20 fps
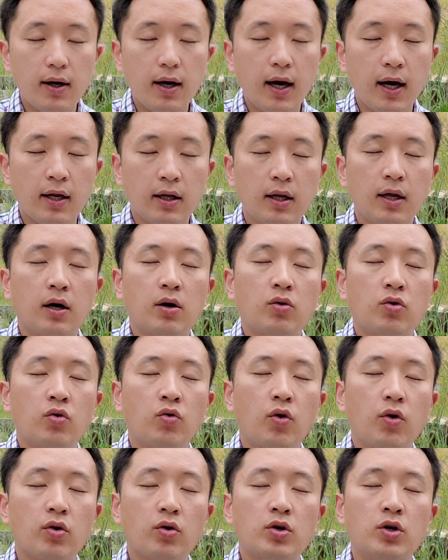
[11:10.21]
in
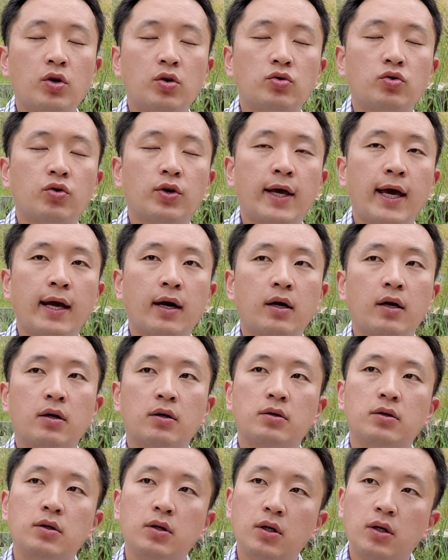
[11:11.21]
order to get a
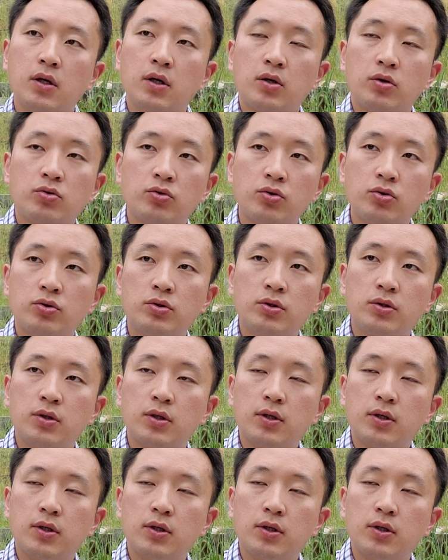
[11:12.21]
good